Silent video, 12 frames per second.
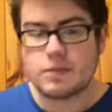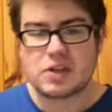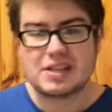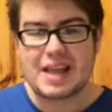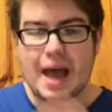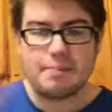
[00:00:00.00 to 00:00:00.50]

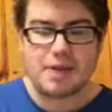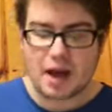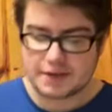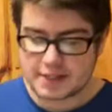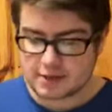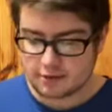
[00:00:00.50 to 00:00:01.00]
stabbed
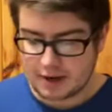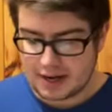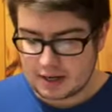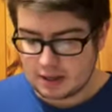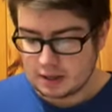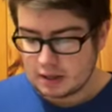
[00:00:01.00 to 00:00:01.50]
off
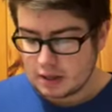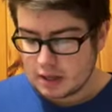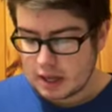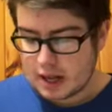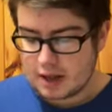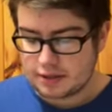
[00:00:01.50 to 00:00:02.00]
screen.
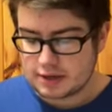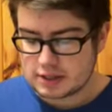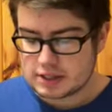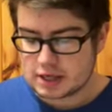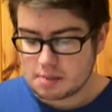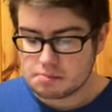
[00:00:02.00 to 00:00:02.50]
Uh,
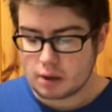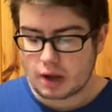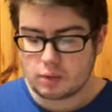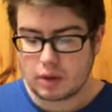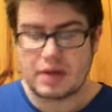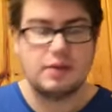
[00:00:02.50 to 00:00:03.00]
there's some
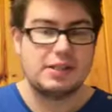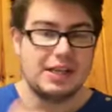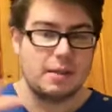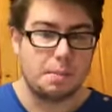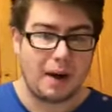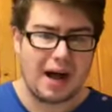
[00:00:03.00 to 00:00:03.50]
blood when you see
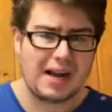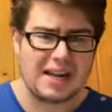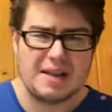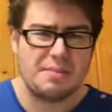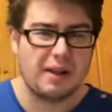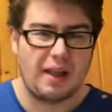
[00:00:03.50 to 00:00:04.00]
the
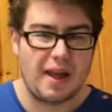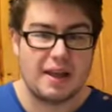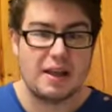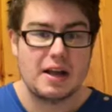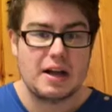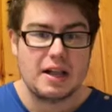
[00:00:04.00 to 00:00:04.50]
body, but
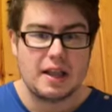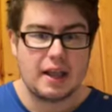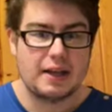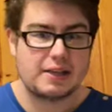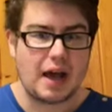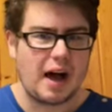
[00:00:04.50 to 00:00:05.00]
like
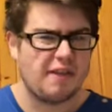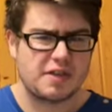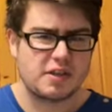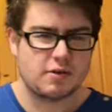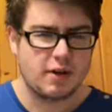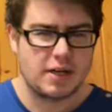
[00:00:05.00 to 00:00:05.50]
it's off
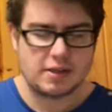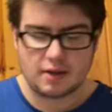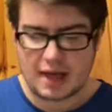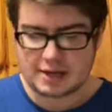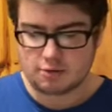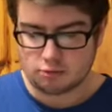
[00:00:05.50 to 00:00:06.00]
screen, so
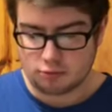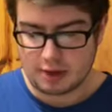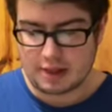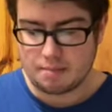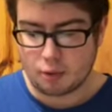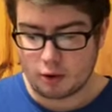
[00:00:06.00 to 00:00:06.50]
that's
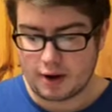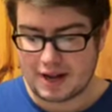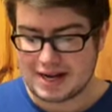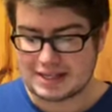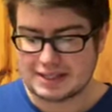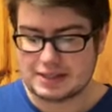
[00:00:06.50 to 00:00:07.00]
really boring.
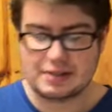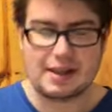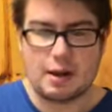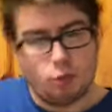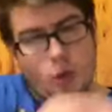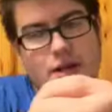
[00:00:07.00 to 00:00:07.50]
And it's just
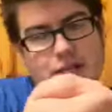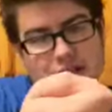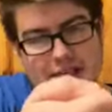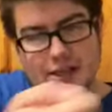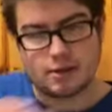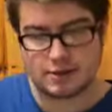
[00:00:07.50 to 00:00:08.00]
like one
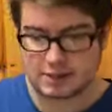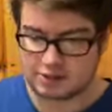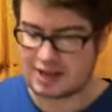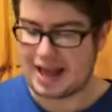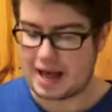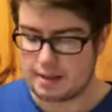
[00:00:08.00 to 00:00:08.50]
single
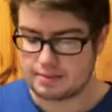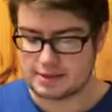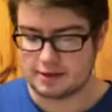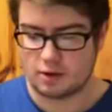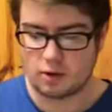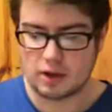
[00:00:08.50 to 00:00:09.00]
stab,
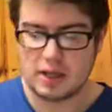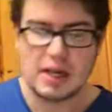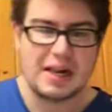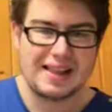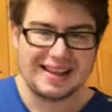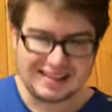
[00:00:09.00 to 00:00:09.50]
so
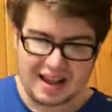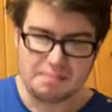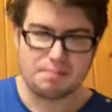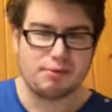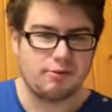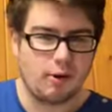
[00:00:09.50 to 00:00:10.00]
that's
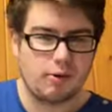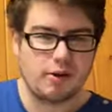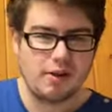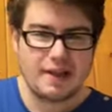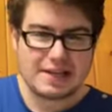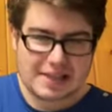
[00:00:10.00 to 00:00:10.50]
not
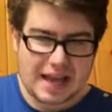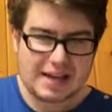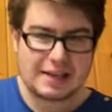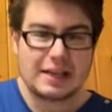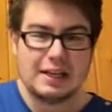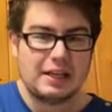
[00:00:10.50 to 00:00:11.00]
brutal. That's not
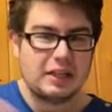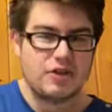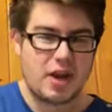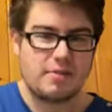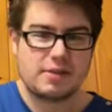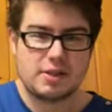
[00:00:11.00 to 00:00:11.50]

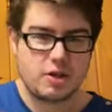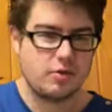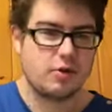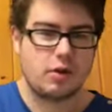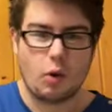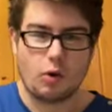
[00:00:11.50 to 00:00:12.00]
James
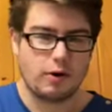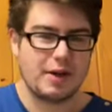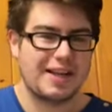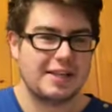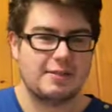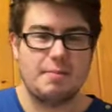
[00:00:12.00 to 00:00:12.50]
Jude
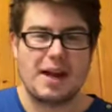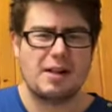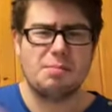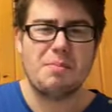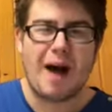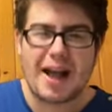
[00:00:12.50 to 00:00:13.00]
Courtney's Michael
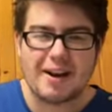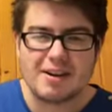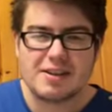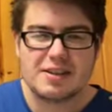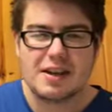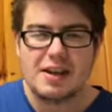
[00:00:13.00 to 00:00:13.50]

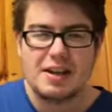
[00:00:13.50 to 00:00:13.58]
Myers.